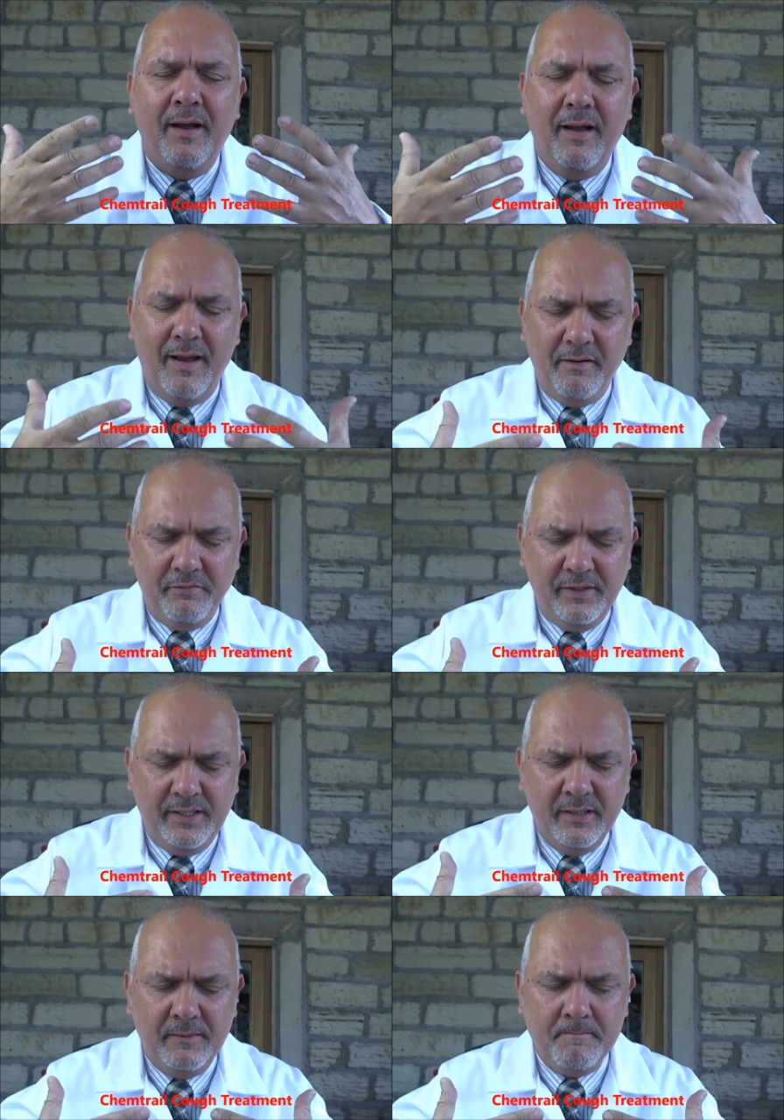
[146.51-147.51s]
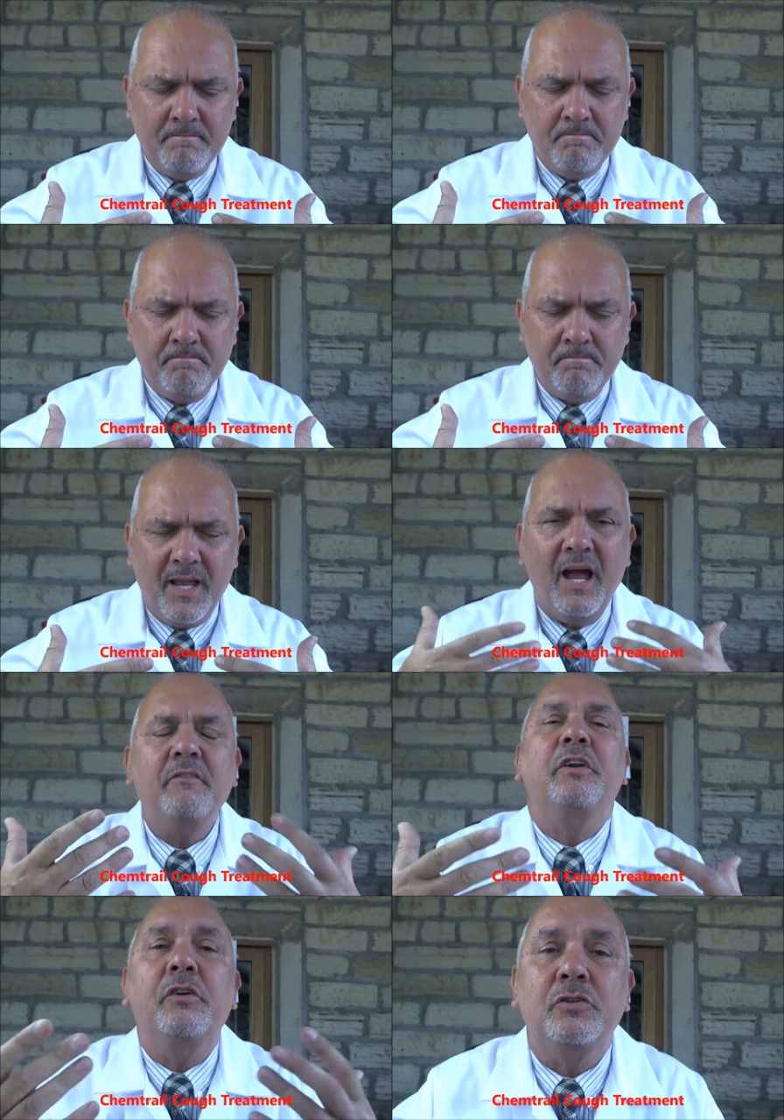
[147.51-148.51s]

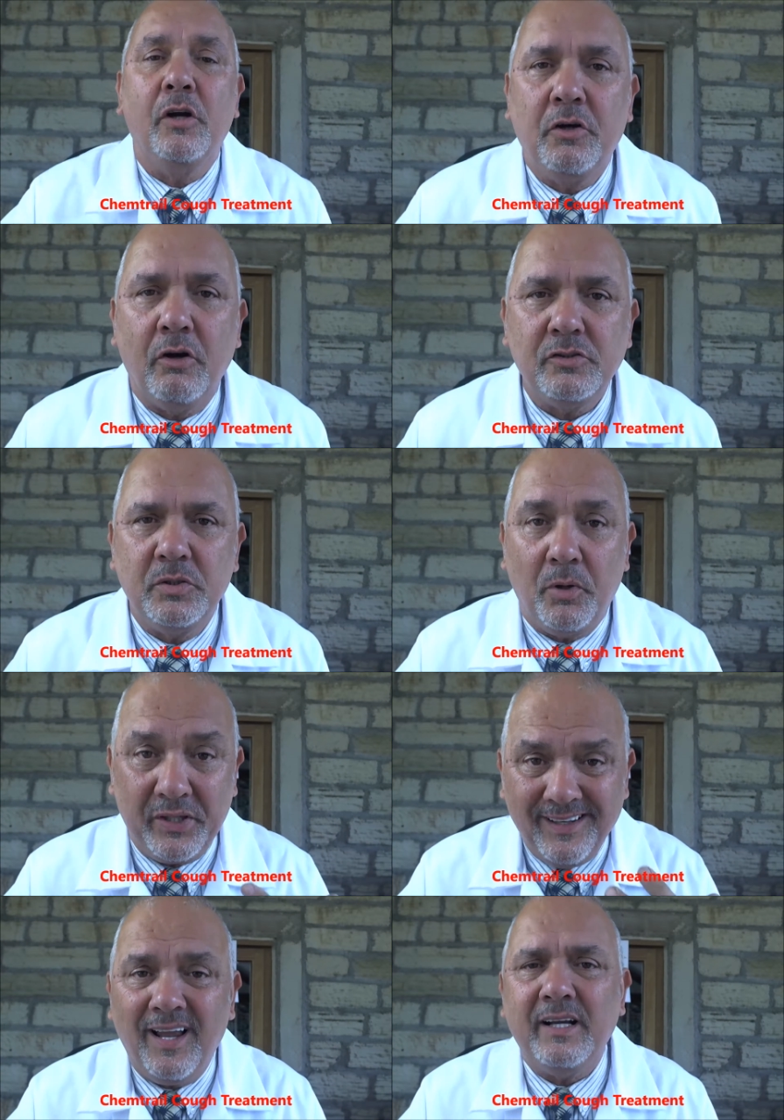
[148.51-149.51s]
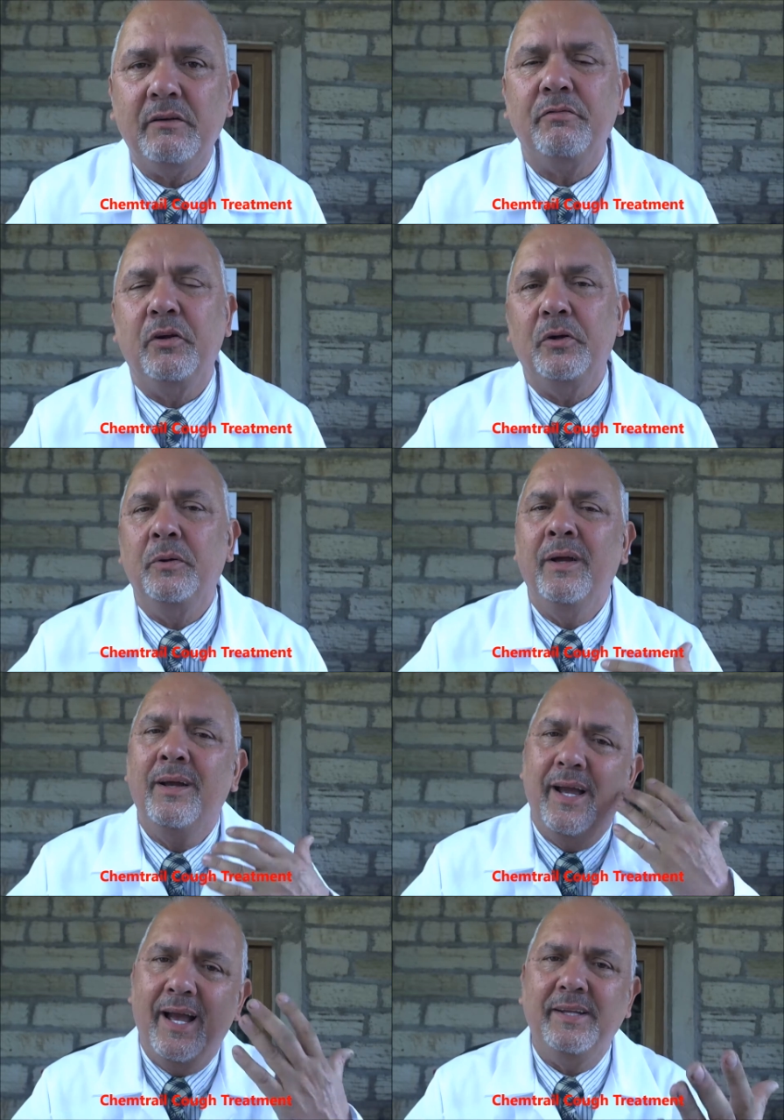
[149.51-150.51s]
heaviness across the body, like flu,
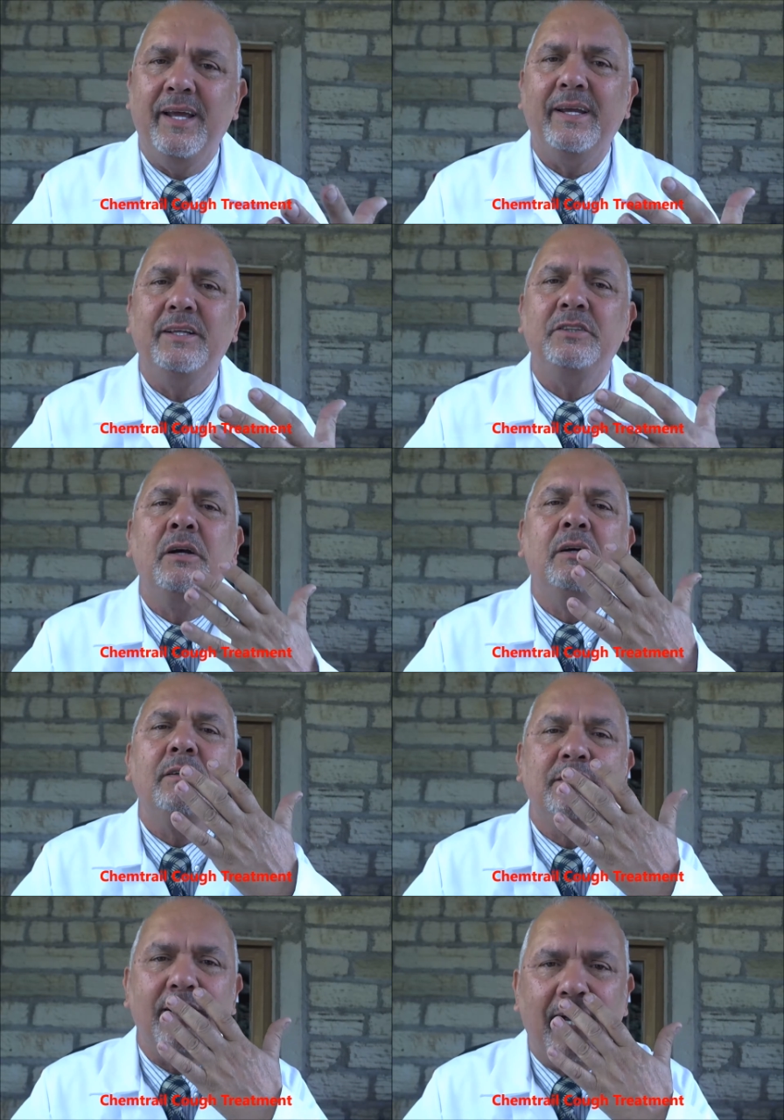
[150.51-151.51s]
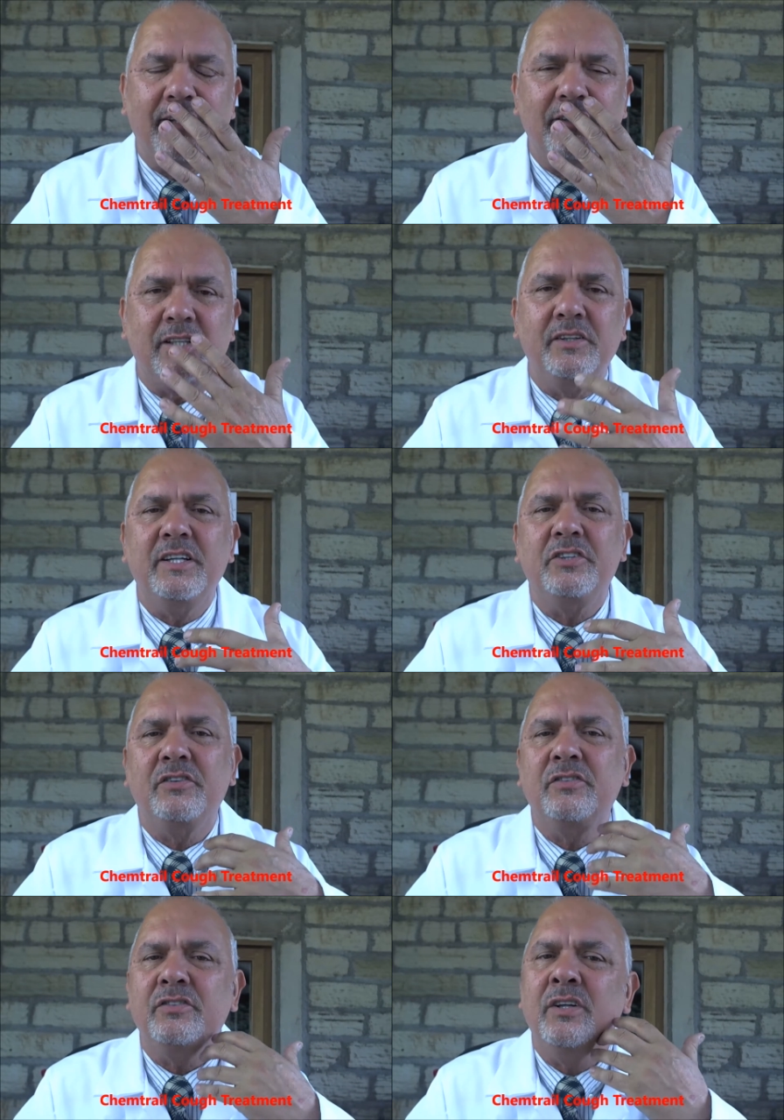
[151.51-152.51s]
headaches, sinus
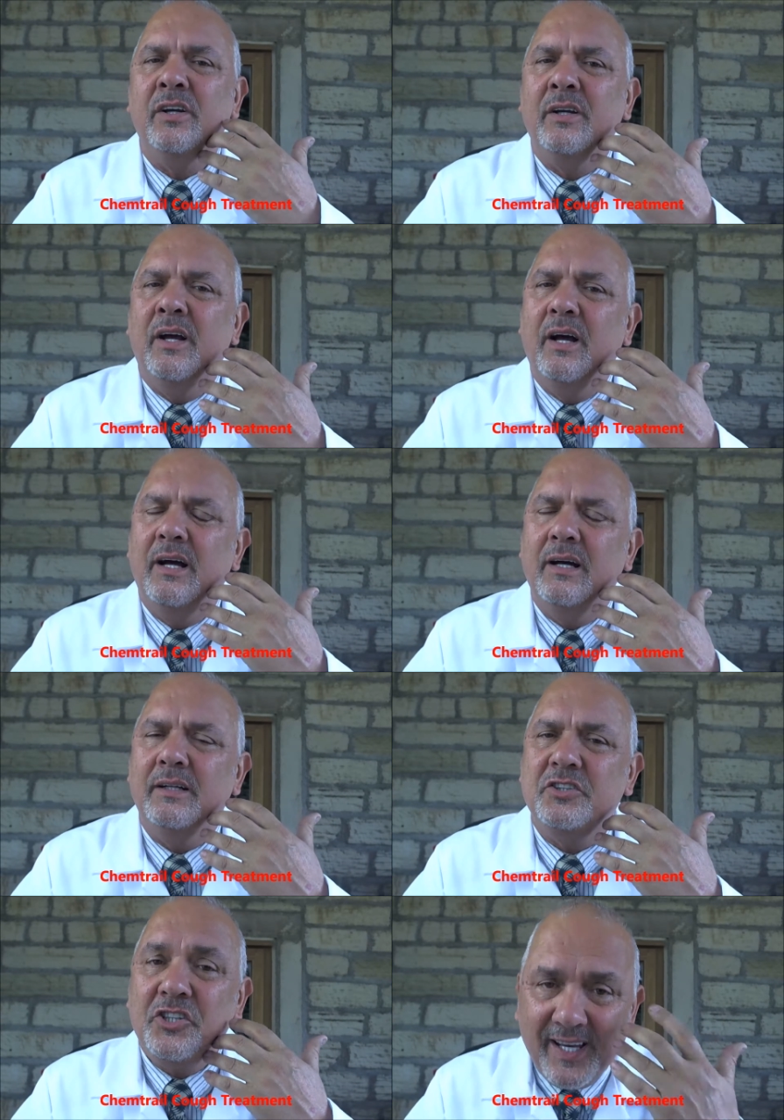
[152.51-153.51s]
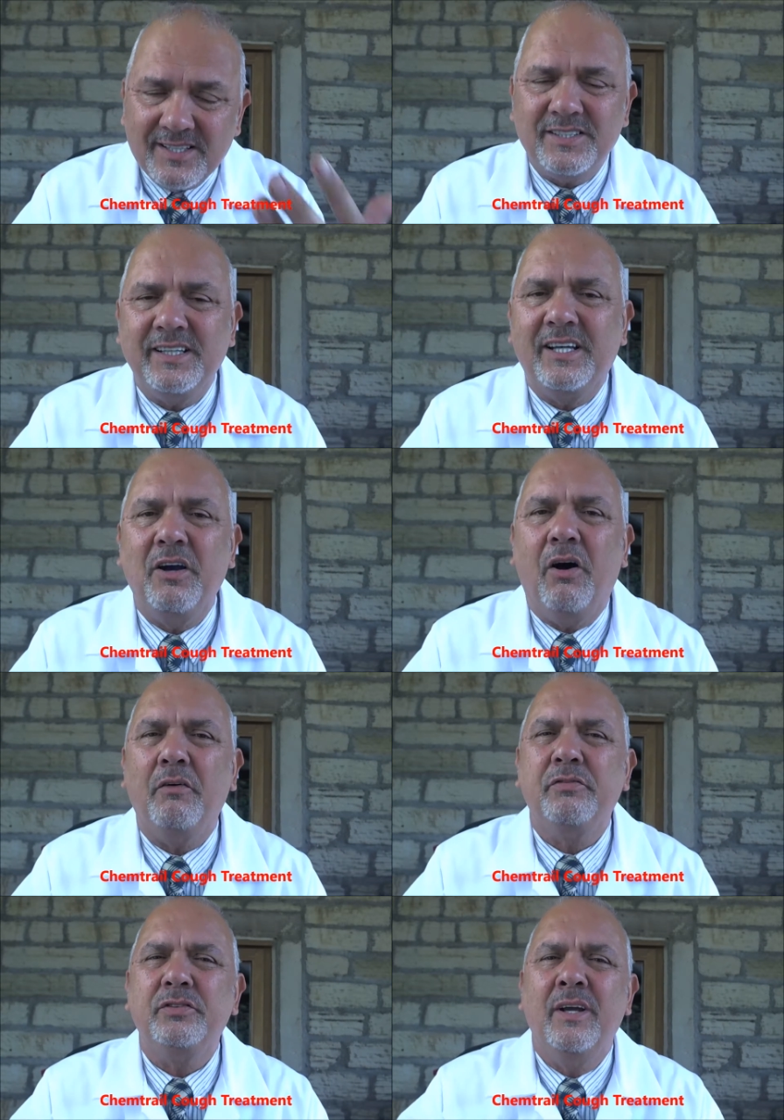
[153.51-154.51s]
conditions, chesty
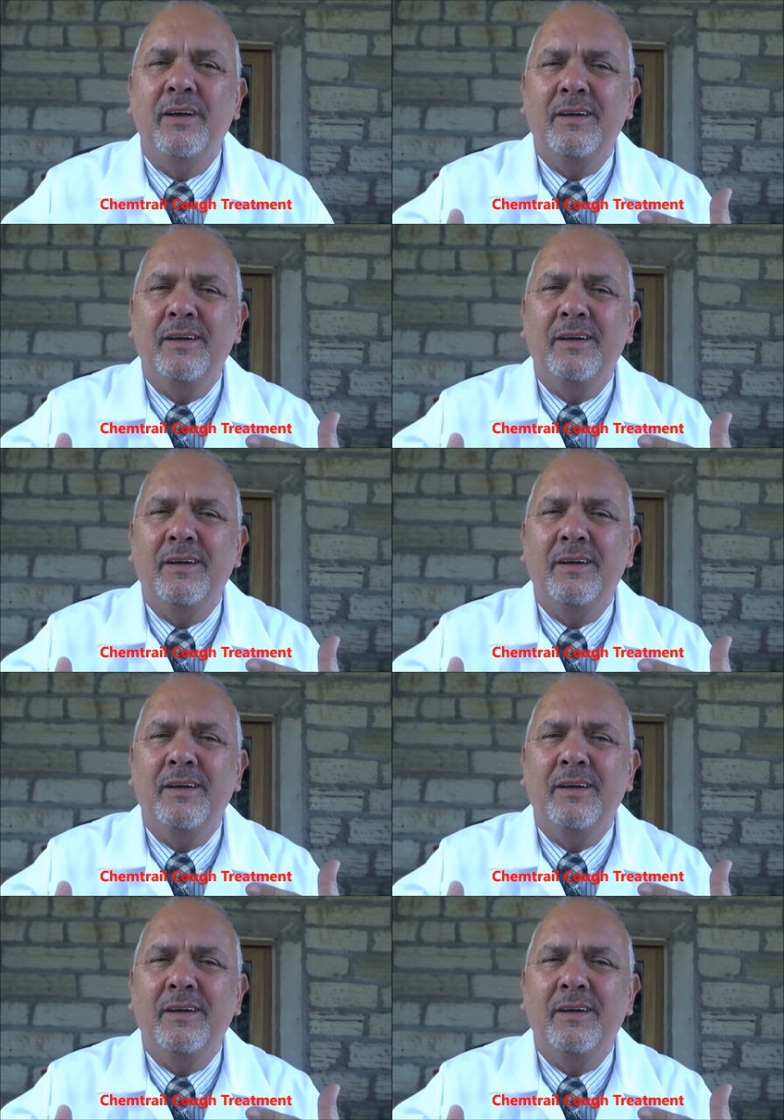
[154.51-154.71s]
coughs,